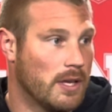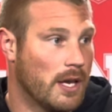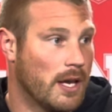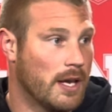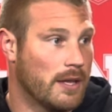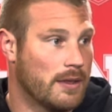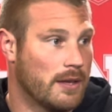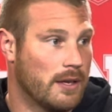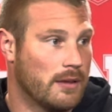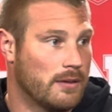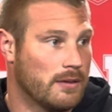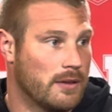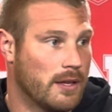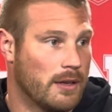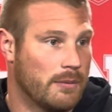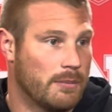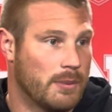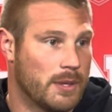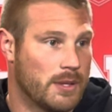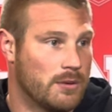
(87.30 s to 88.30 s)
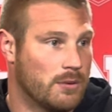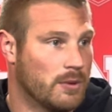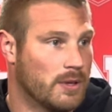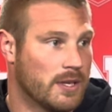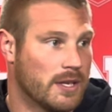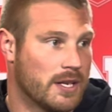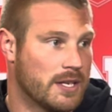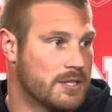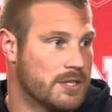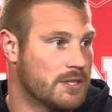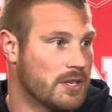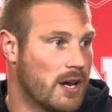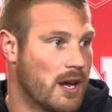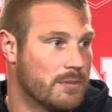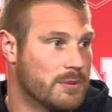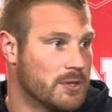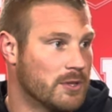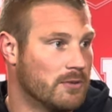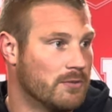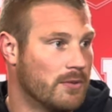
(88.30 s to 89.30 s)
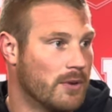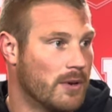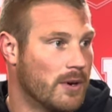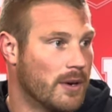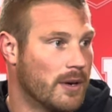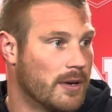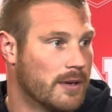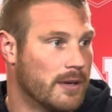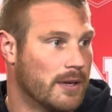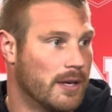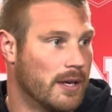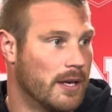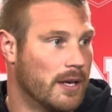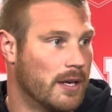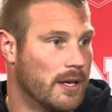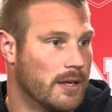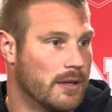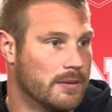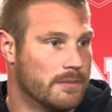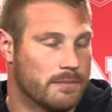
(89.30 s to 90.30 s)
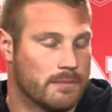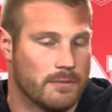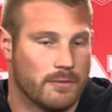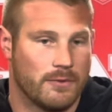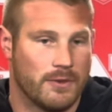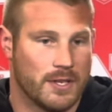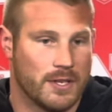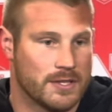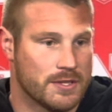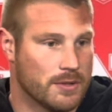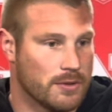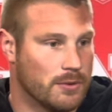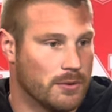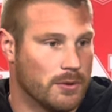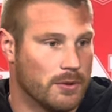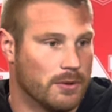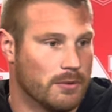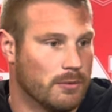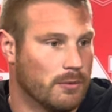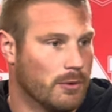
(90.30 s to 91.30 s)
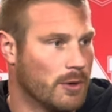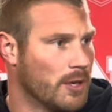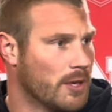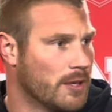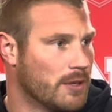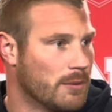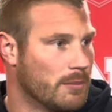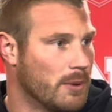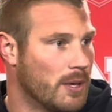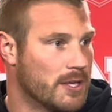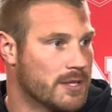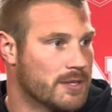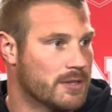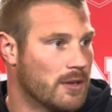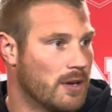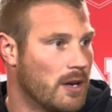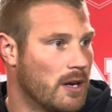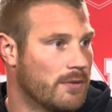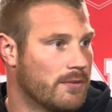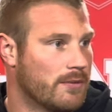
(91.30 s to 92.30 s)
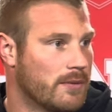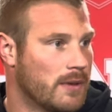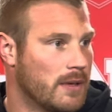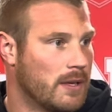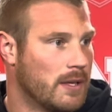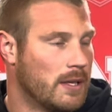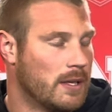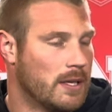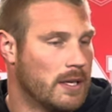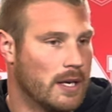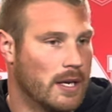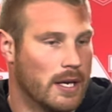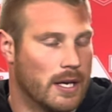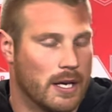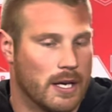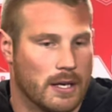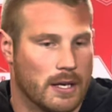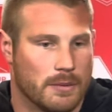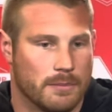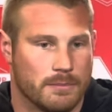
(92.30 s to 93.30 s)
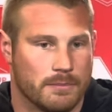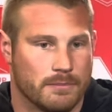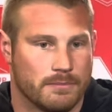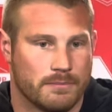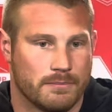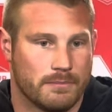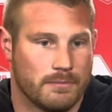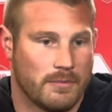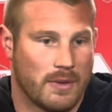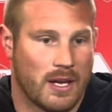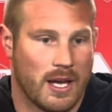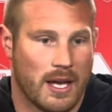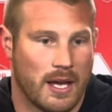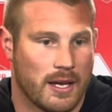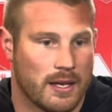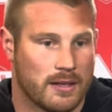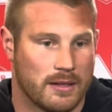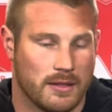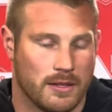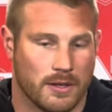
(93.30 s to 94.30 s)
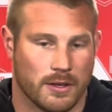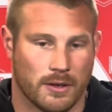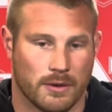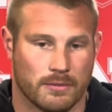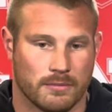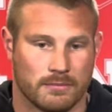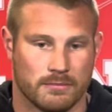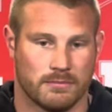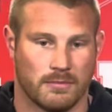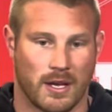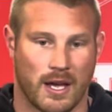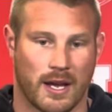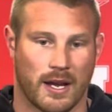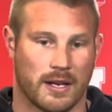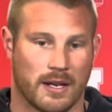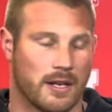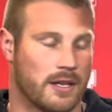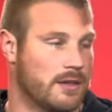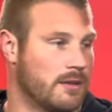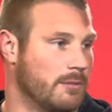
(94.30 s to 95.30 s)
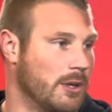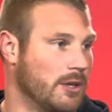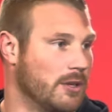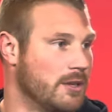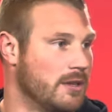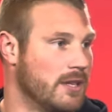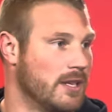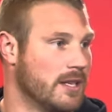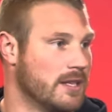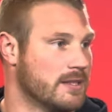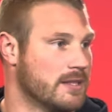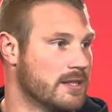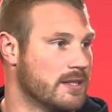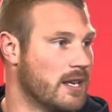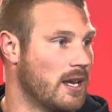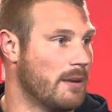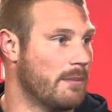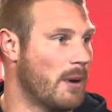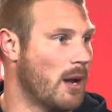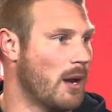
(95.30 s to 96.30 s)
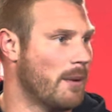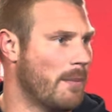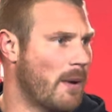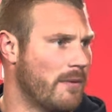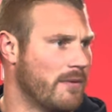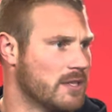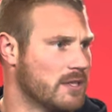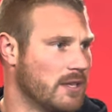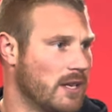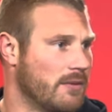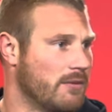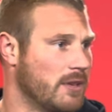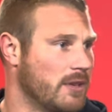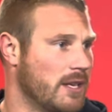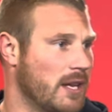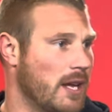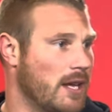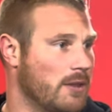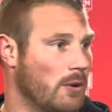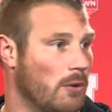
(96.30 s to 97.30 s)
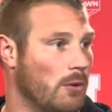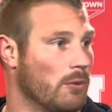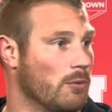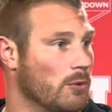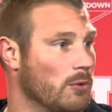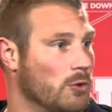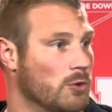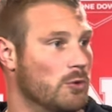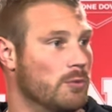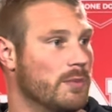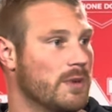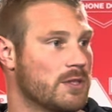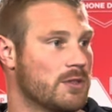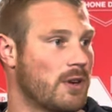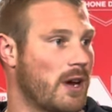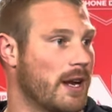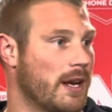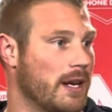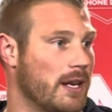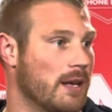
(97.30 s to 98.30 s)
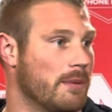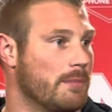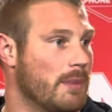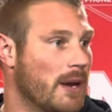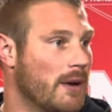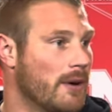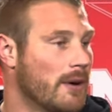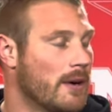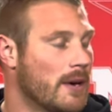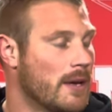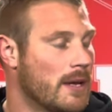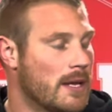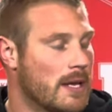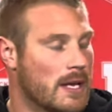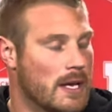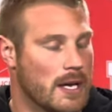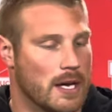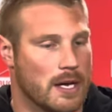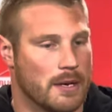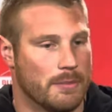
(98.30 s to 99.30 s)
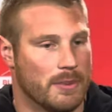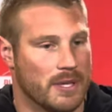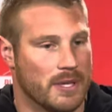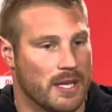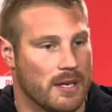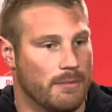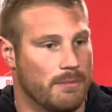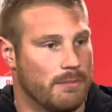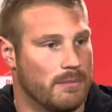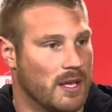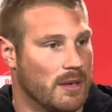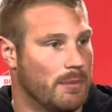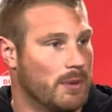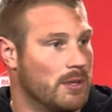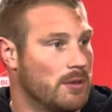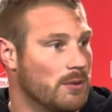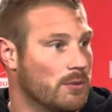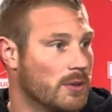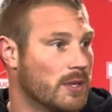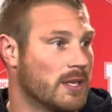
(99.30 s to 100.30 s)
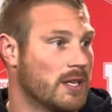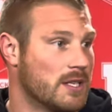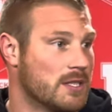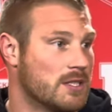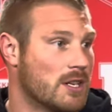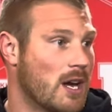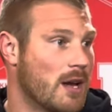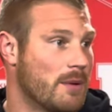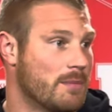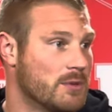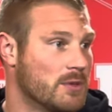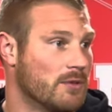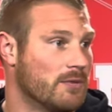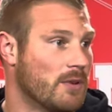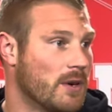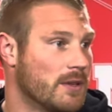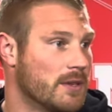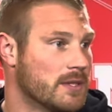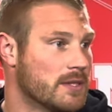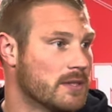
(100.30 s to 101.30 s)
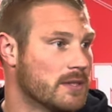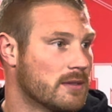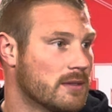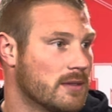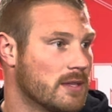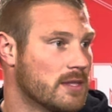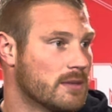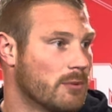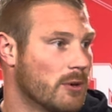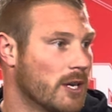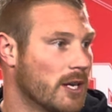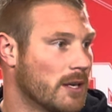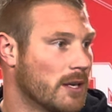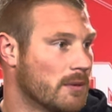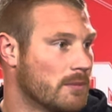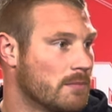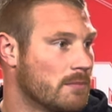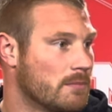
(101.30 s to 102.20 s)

Yeah, they've been doing a nice job so far. Physical, working their butts off. I got nothing but good things to say about them. Obviously, every day the whole room is trying to get better, but they've been doing a nice job so far this spring.